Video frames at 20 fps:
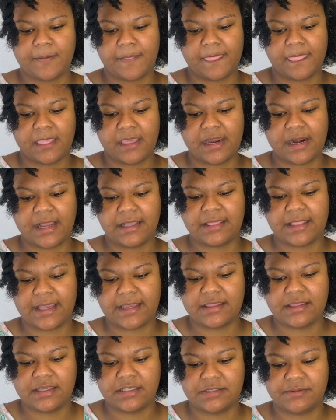And I
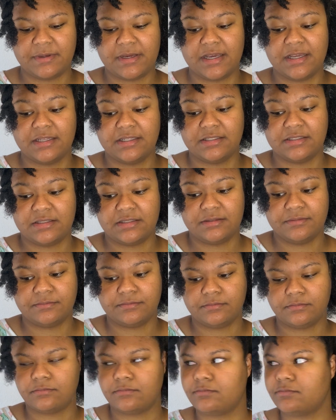like this because,
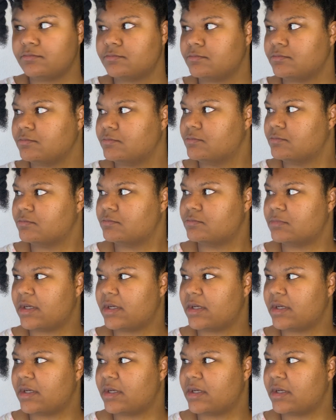oh